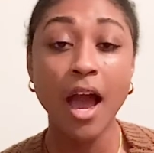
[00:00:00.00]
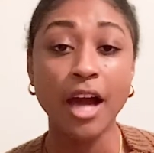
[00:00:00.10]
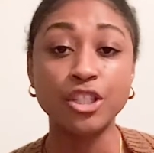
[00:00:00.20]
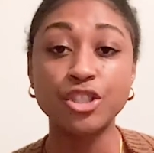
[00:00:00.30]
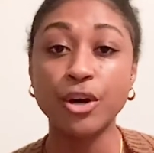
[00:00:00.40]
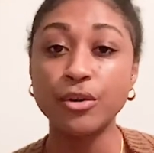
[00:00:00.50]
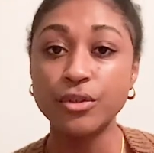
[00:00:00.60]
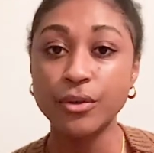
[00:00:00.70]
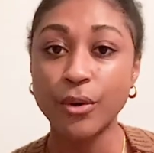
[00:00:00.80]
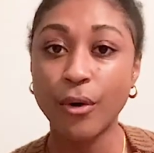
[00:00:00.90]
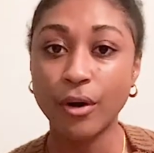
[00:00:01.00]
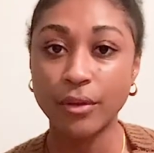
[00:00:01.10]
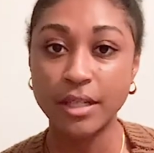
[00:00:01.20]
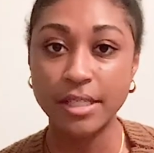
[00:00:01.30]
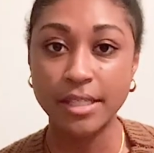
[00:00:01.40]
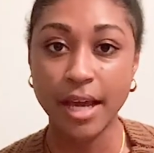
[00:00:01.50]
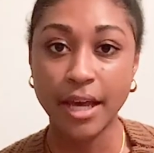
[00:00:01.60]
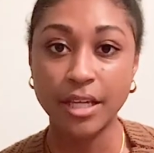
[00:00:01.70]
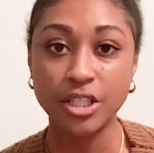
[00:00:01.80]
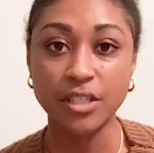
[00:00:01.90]
I chose to record on this
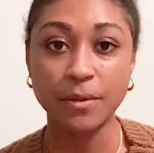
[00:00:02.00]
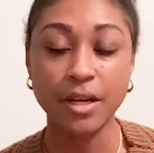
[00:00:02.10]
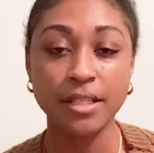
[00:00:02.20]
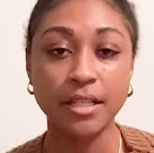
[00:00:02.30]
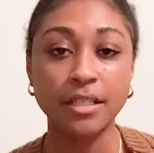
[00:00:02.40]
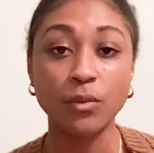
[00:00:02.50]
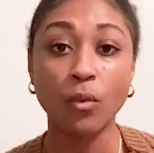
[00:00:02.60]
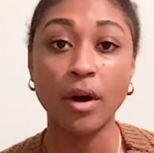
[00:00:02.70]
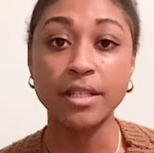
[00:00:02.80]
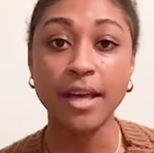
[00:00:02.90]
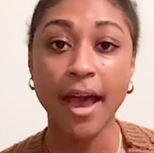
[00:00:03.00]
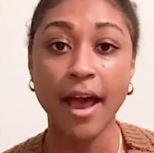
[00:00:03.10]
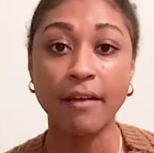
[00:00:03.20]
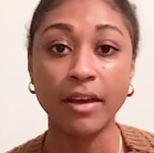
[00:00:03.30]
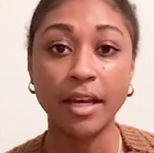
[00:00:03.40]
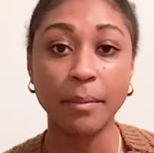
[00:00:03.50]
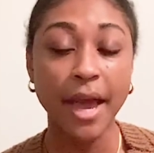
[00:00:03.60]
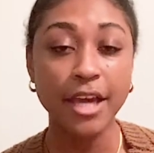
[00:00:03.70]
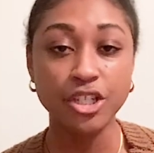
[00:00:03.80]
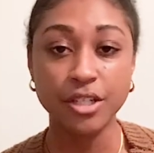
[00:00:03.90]
day just because I didn't want to have any
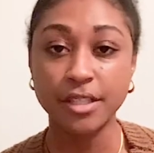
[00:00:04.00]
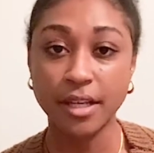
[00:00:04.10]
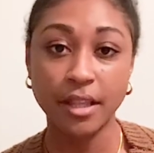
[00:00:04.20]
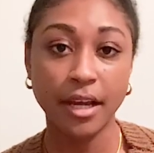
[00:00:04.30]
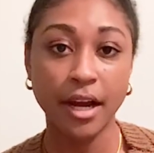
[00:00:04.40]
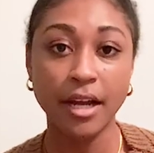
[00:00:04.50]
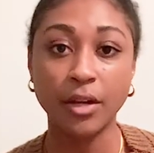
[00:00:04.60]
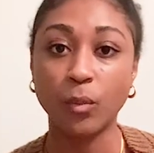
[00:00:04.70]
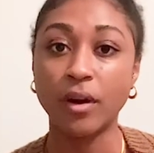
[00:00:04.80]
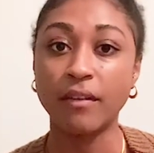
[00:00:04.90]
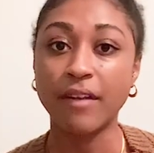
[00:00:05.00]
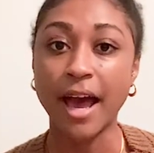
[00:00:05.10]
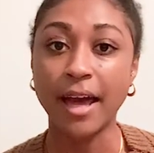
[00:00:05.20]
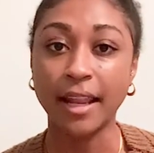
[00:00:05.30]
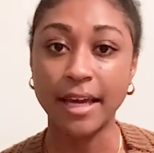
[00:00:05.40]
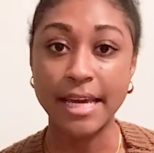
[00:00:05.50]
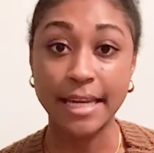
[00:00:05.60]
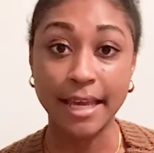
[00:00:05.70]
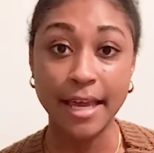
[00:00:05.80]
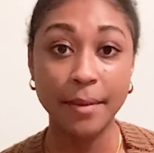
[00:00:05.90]
patients in there. I didn't want to violate
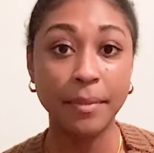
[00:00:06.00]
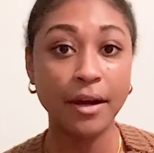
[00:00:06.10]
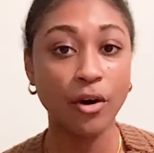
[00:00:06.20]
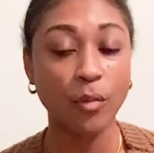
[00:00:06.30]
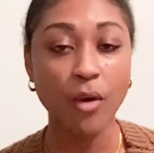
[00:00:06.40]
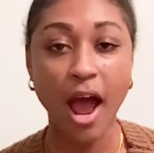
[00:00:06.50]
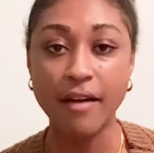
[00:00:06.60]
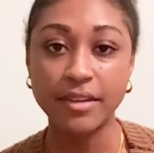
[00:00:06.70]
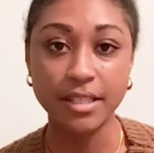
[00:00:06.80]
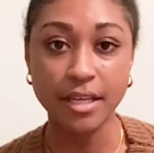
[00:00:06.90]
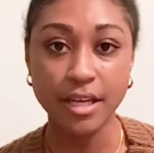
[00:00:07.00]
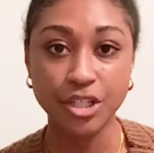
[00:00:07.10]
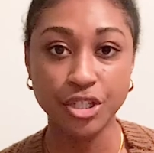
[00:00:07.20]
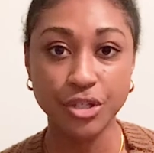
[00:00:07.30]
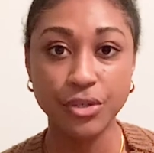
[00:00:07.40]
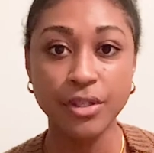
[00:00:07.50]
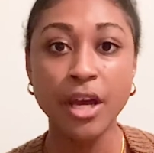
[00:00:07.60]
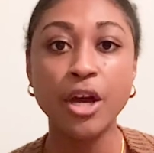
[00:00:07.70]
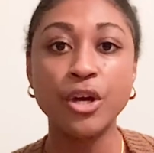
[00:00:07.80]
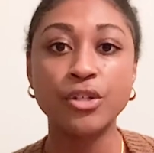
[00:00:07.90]
any HIPPA or privacy issues.
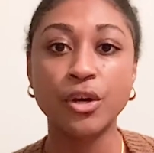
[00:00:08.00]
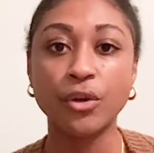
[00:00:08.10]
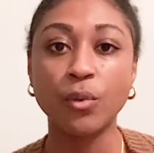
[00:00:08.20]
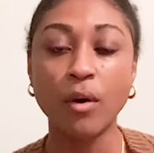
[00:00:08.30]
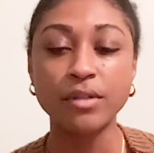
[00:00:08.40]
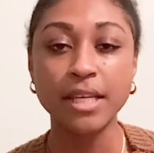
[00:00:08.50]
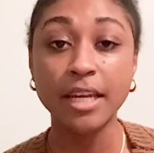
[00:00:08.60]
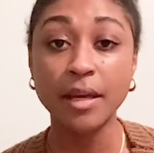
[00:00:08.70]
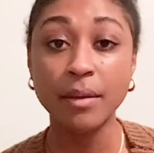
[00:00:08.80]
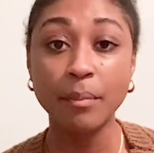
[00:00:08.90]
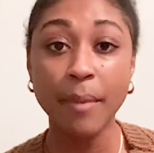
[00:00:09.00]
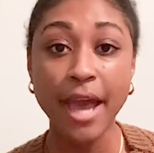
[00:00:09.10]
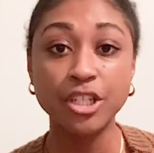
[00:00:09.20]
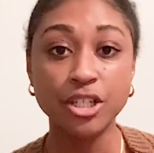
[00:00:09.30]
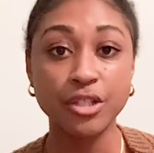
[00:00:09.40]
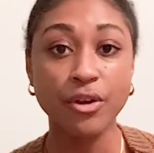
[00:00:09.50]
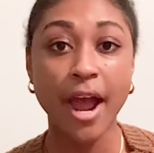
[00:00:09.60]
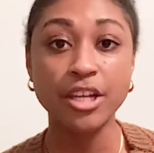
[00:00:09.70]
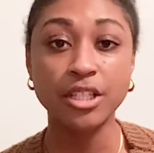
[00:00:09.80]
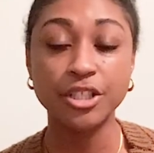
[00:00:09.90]
So you won't see any patients or
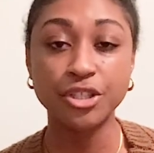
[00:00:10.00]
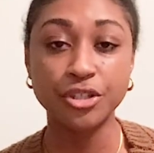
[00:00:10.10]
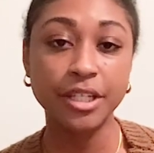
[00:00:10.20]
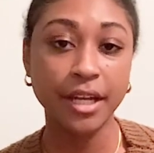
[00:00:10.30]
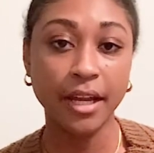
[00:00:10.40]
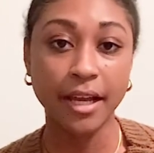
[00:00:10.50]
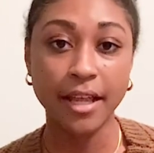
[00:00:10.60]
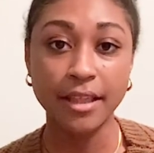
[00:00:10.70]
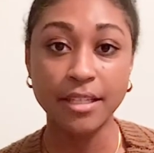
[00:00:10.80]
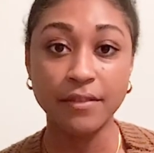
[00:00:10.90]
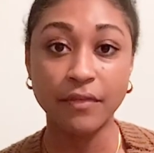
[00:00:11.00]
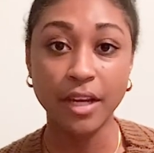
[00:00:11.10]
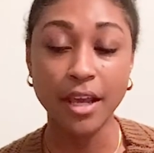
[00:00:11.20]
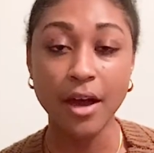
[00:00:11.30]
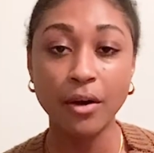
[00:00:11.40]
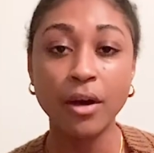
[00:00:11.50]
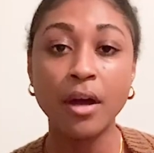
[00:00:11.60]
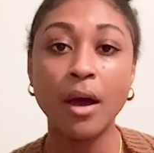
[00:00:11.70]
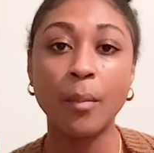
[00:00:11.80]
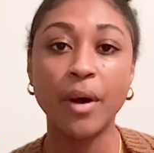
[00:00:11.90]
actually treating in this video,
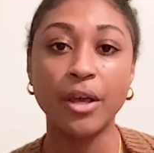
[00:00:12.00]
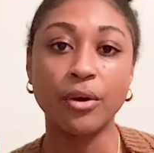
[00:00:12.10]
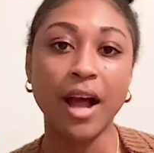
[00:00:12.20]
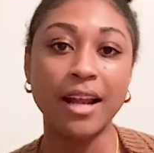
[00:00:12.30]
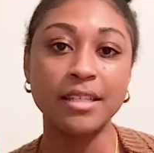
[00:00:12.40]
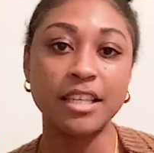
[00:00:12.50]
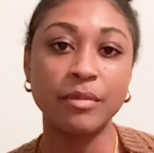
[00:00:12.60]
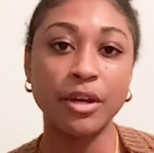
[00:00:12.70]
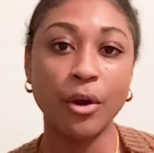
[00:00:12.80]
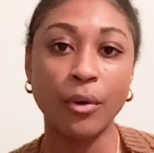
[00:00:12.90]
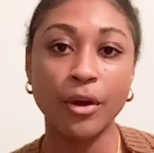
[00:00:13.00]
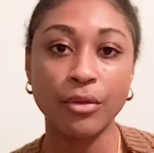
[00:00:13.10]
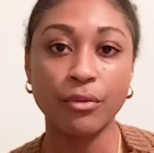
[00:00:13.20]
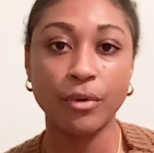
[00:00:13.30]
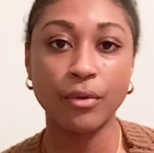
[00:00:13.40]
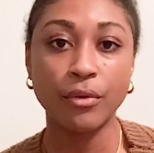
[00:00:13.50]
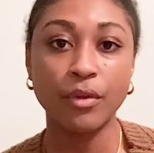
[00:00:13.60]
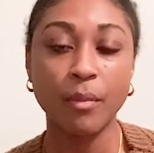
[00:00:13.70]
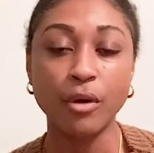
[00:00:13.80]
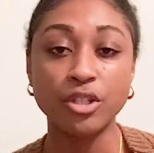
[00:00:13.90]
but you'll kind of see me going through the
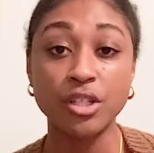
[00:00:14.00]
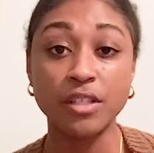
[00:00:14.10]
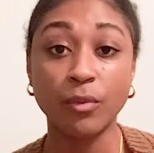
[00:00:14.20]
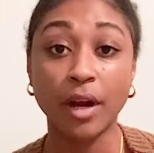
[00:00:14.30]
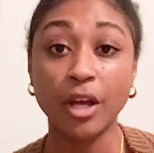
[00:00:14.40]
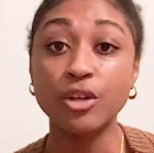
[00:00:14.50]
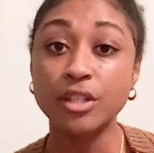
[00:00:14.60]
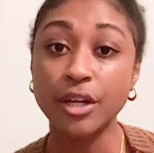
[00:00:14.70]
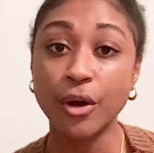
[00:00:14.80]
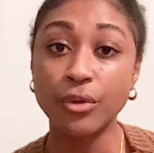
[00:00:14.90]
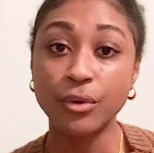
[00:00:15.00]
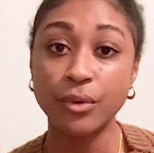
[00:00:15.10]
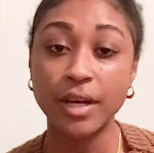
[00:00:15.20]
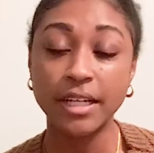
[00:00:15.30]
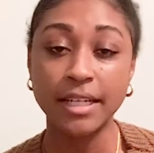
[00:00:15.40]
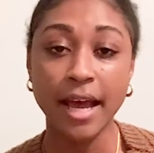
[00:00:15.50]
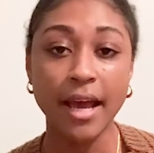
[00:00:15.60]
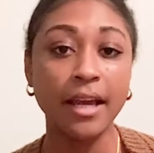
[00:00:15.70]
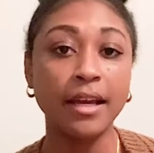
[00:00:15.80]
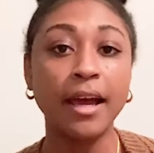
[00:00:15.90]
motions of what I usually go through in a
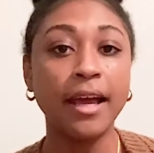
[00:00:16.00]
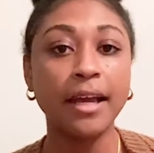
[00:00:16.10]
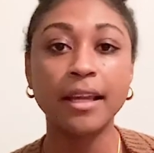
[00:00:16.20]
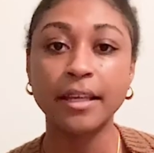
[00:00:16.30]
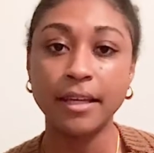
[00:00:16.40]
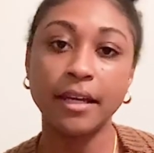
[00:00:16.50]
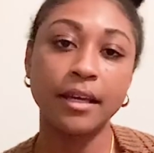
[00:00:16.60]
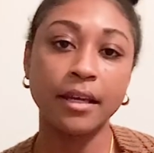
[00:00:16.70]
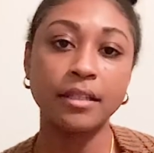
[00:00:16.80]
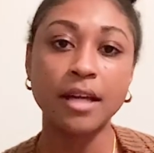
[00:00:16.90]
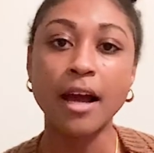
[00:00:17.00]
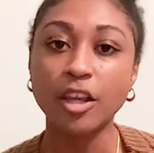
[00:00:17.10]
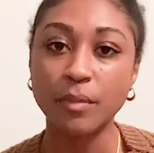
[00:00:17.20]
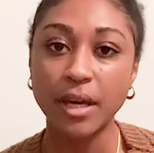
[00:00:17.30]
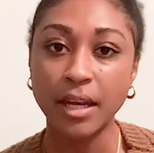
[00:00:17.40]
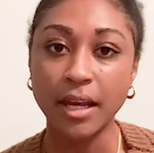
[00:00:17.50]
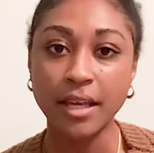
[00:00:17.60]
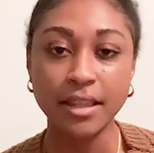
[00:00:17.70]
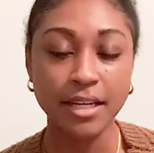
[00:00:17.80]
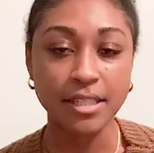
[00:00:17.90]
day, cleaning,
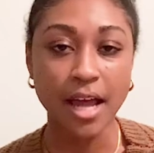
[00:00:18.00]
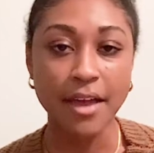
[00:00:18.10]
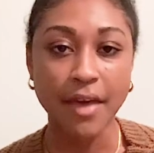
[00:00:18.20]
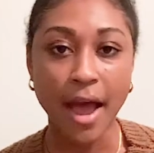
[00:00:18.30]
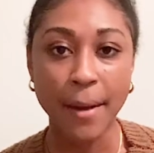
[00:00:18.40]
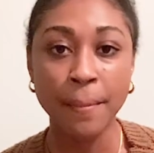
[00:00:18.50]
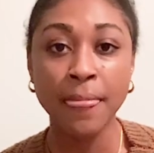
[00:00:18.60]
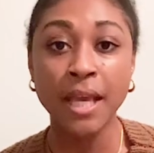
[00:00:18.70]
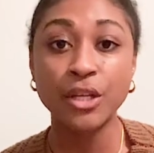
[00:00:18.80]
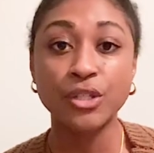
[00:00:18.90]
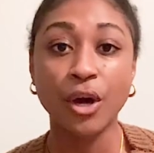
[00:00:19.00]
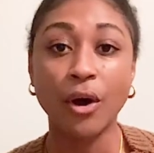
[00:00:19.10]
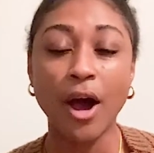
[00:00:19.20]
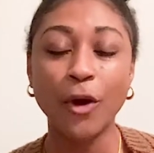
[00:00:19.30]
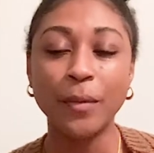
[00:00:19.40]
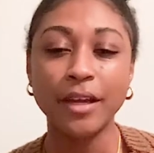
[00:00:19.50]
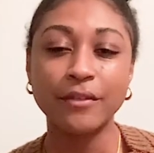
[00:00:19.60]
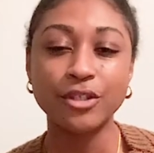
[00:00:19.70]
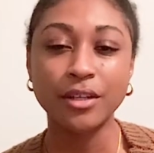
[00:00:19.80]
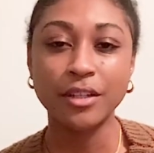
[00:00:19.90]
documenting, things like that. So I hope it
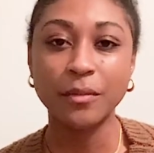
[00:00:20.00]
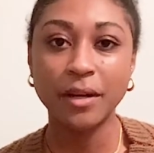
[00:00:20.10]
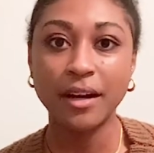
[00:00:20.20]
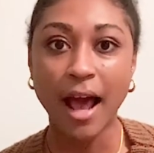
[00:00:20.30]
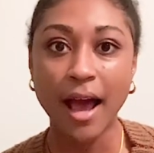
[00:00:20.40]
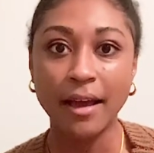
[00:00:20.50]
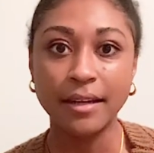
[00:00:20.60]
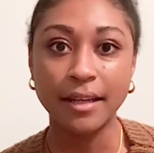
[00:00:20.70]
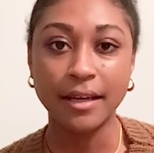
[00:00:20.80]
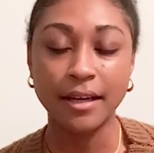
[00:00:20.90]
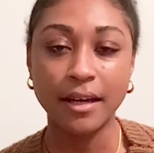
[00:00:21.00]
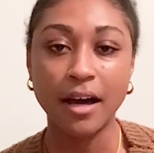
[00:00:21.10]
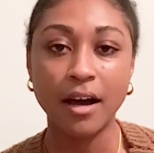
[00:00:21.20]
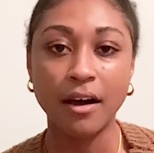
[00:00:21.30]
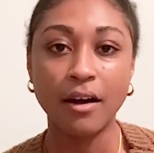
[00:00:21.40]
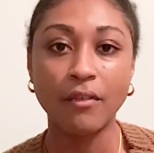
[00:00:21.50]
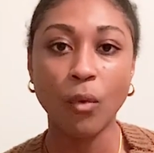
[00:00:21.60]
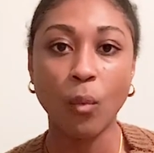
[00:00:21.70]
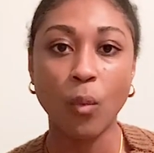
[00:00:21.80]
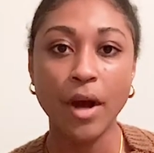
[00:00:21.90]
gives you a little bit of an idea of
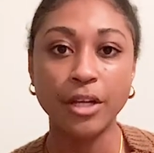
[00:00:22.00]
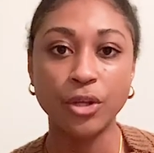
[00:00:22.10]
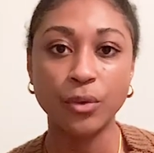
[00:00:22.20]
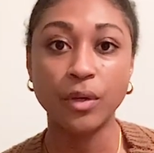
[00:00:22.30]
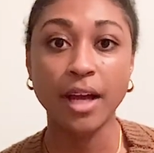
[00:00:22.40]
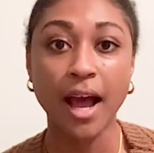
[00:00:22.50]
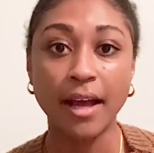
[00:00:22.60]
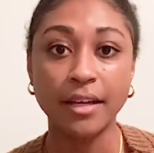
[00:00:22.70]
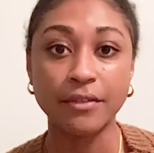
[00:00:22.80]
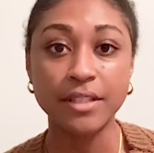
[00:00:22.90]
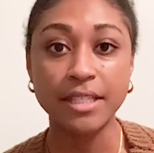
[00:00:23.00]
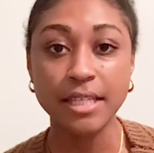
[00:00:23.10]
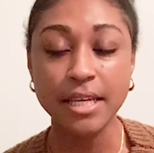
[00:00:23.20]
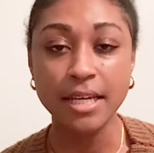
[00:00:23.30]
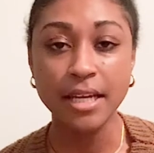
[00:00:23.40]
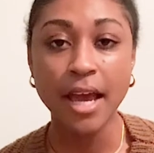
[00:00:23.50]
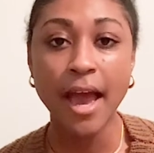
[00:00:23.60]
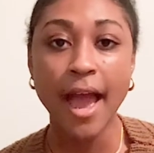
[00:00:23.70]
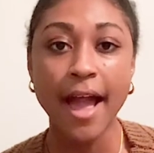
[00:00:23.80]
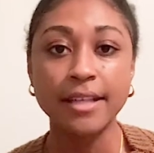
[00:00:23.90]
what you would kind of see
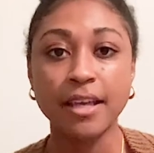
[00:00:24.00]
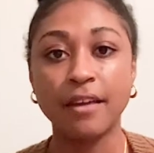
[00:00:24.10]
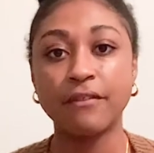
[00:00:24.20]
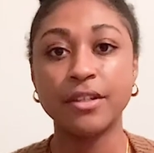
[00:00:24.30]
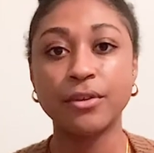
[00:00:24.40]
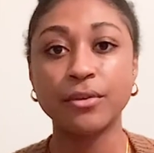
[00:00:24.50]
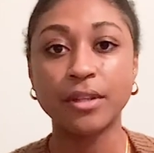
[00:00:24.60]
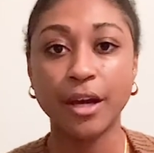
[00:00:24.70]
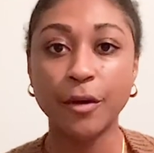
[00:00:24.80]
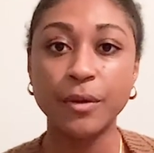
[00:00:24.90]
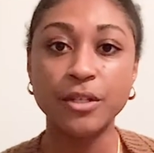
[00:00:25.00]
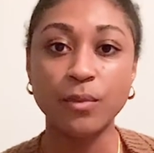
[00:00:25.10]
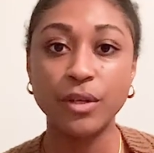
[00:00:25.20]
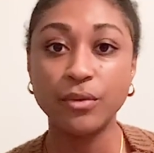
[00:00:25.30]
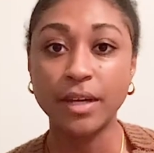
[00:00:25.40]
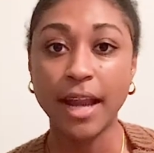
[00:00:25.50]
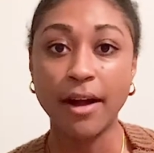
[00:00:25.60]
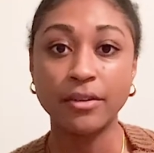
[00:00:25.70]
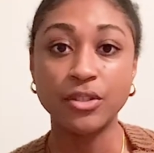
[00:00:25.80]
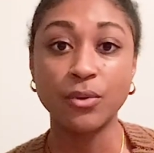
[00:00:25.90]
as a physical therapist when you get
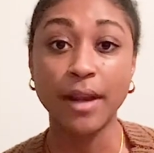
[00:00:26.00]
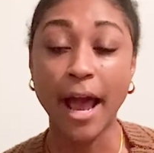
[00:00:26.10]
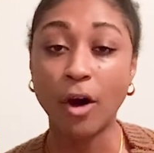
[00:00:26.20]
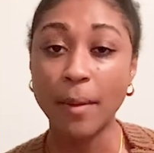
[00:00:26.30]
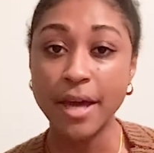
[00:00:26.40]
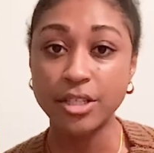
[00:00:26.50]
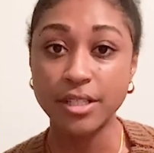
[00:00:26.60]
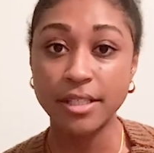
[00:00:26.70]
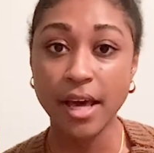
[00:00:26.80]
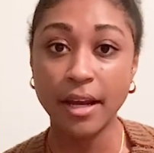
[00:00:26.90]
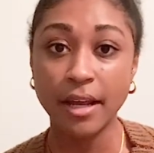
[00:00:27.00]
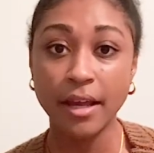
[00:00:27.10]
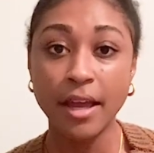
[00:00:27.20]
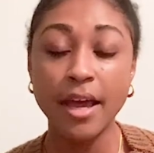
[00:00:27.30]
out into an outpatient setting,